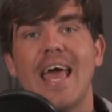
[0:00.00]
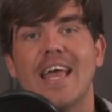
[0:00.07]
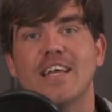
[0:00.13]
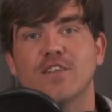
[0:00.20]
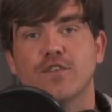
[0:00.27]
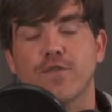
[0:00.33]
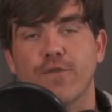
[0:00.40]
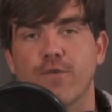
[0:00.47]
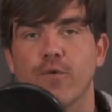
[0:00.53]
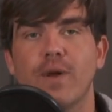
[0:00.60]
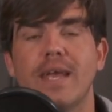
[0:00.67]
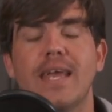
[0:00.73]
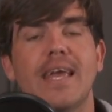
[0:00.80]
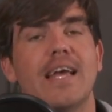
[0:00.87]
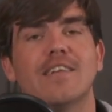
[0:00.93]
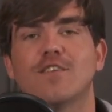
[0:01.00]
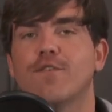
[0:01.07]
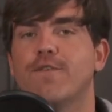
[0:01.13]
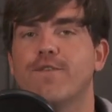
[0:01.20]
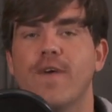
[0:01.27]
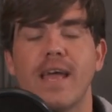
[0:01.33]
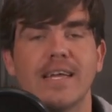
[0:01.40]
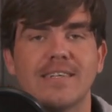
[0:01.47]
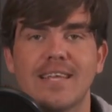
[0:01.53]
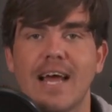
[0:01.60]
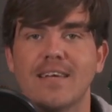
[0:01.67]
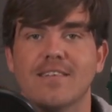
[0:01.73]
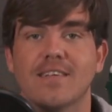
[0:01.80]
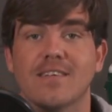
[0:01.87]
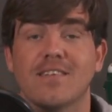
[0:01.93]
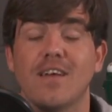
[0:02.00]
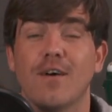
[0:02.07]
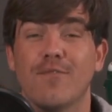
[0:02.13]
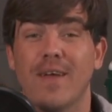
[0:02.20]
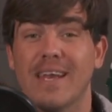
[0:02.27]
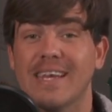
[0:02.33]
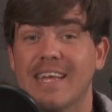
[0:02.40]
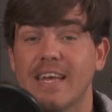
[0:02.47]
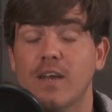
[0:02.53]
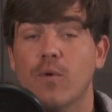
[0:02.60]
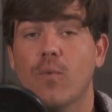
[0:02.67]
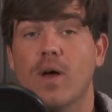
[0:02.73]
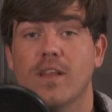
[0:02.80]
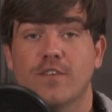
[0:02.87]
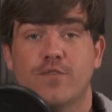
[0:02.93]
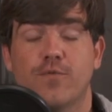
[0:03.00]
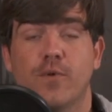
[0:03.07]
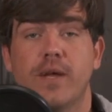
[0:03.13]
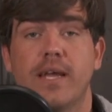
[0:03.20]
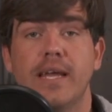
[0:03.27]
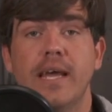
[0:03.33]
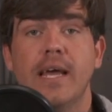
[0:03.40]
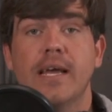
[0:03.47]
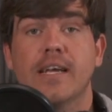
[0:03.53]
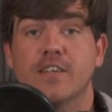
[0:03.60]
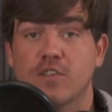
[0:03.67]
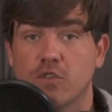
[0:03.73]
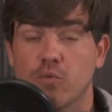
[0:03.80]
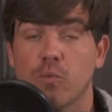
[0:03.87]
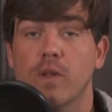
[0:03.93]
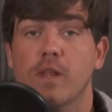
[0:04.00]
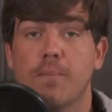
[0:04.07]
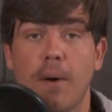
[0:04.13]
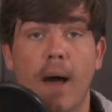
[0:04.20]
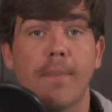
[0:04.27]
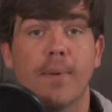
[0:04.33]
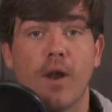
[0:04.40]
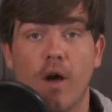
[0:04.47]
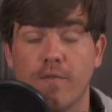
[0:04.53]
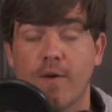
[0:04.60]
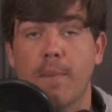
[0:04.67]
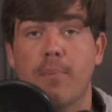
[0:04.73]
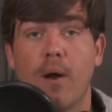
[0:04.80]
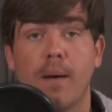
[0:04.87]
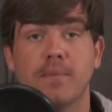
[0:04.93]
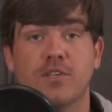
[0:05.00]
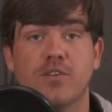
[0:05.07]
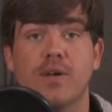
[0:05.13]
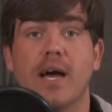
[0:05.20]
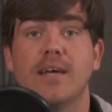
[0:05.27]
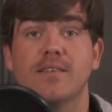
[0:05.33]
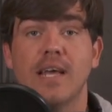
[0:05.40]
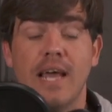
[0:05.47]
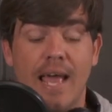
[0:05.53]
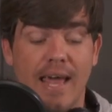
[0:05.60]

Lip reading: It's free. It's fantastic stuff. And get it while it's free because it's really popping off, I promise you guys.